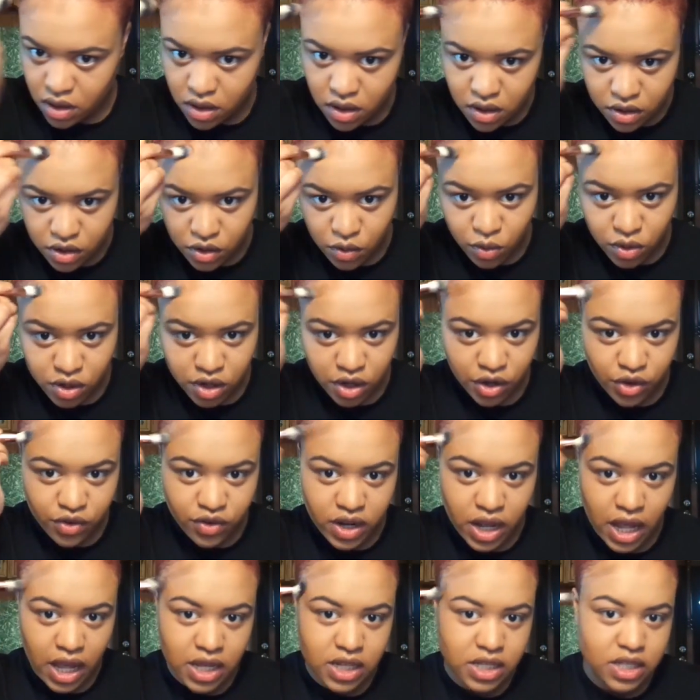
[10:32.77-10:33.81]
you want to
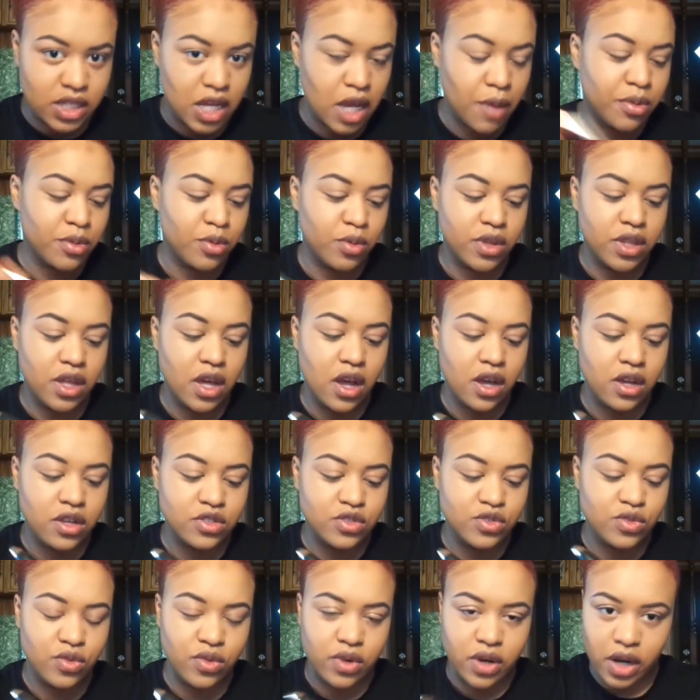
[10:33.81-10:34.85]
create depth with
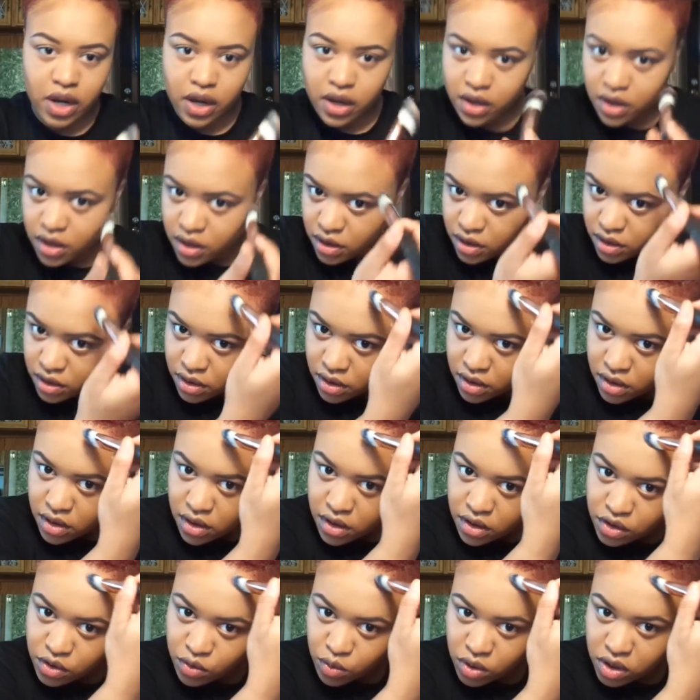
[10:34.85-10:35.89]
contouring.
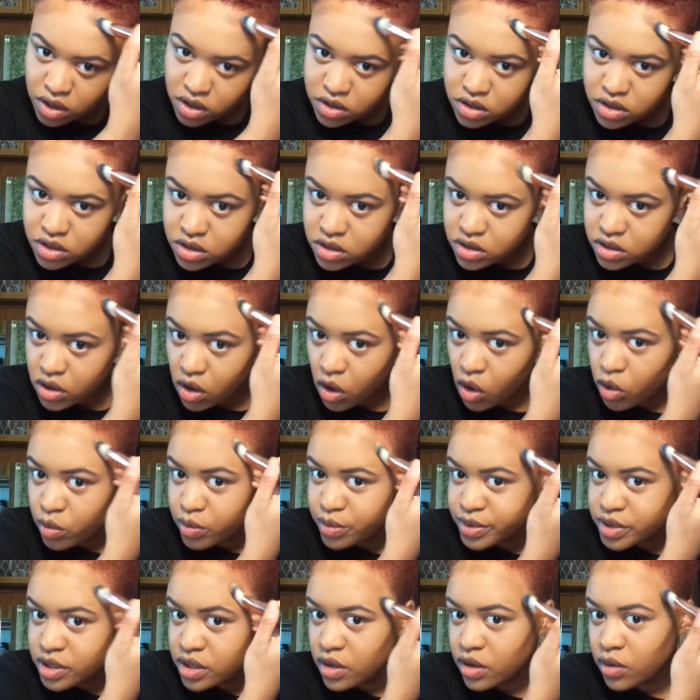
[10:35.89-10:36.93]
You want to
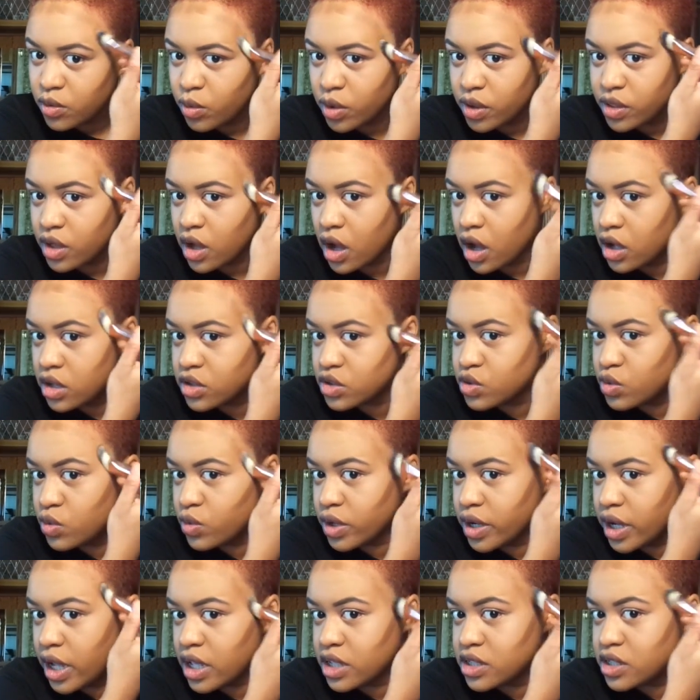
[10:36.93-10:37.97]
sculpt with
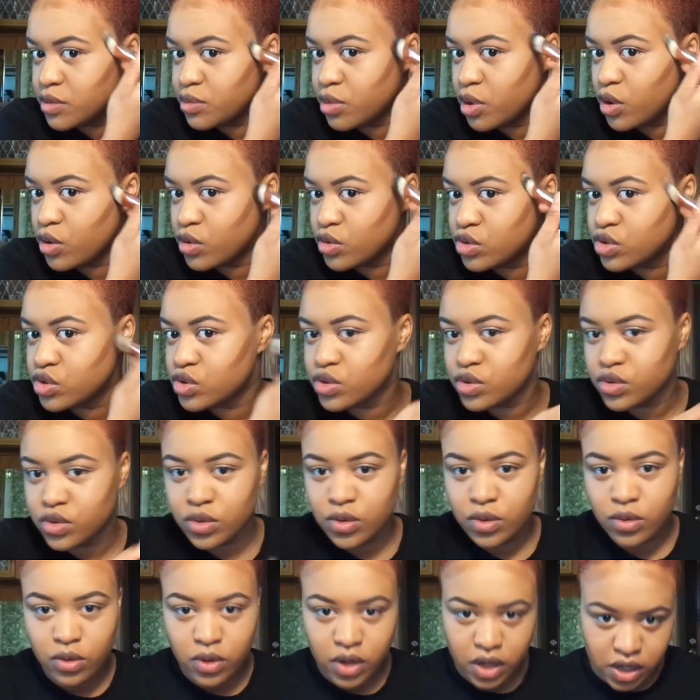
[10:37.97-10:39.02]
contouring as opposed
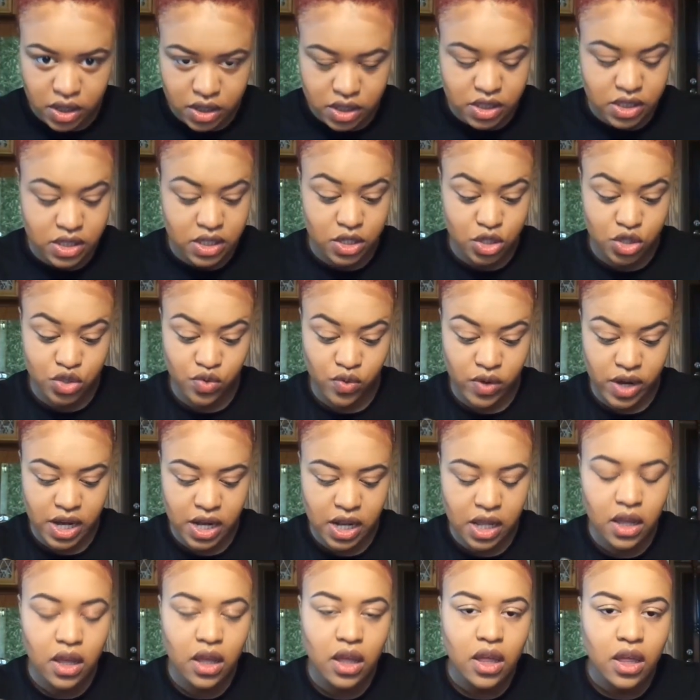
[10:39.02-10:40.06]
to accentuating.
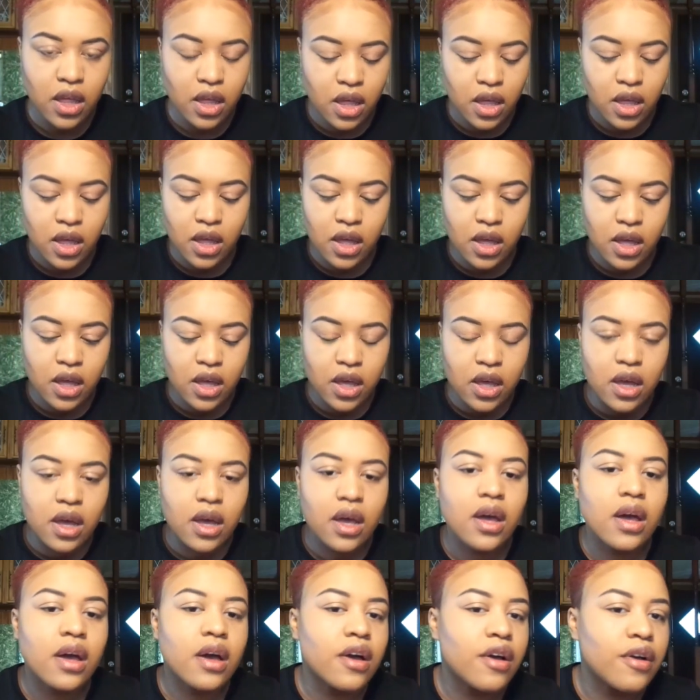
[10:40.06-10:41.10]

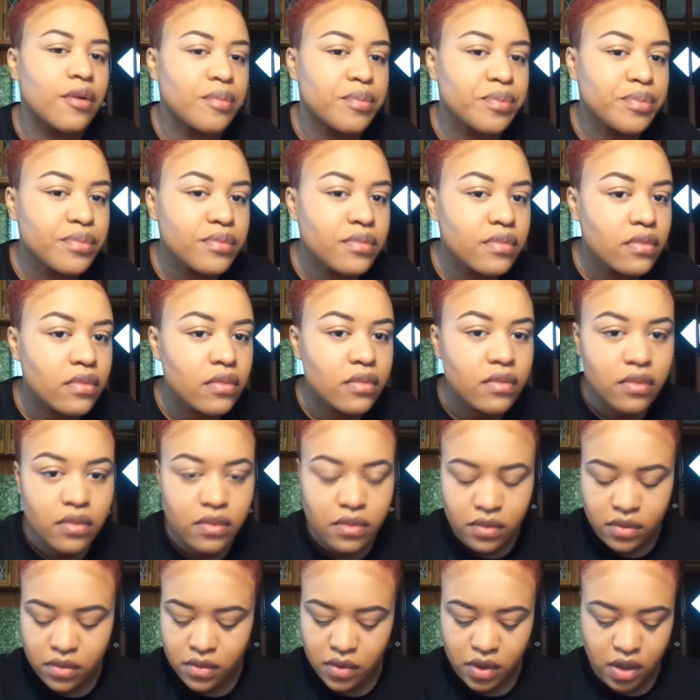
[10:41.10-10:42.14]
Do I
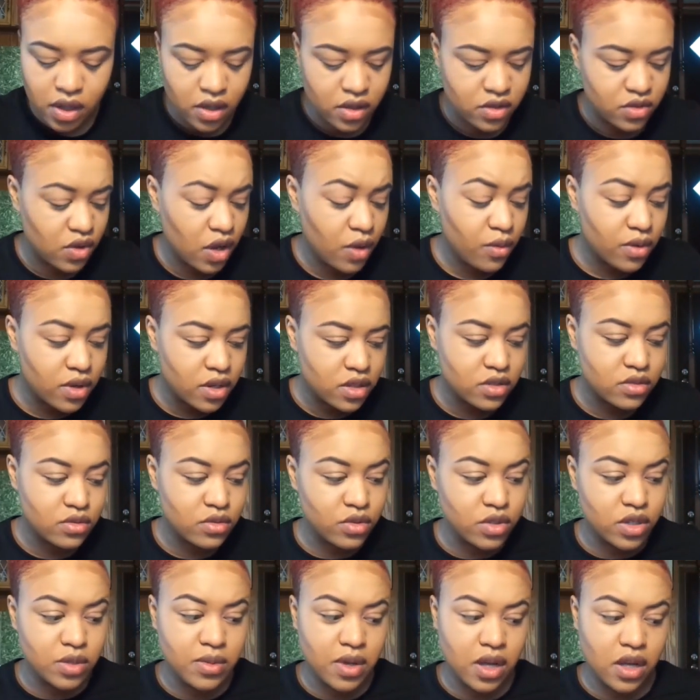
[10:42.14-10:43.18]
want to do
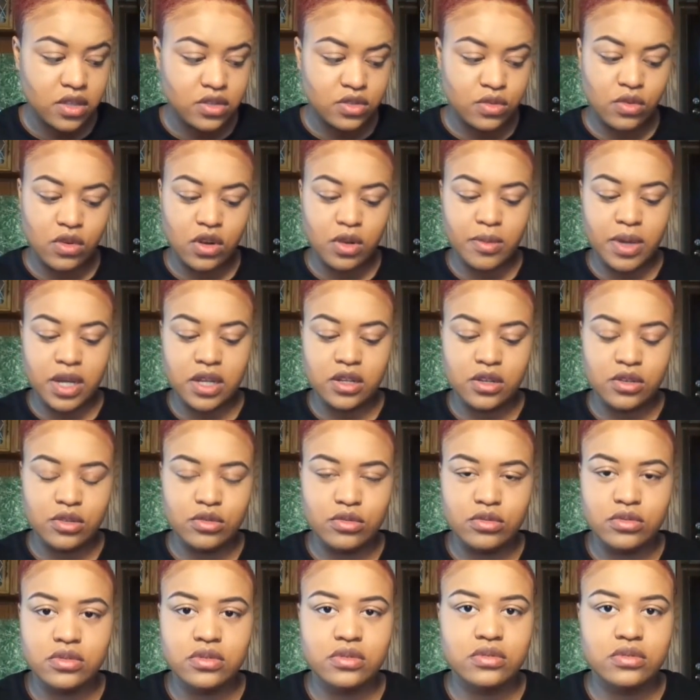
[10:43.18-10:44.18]
cream contour on my nose?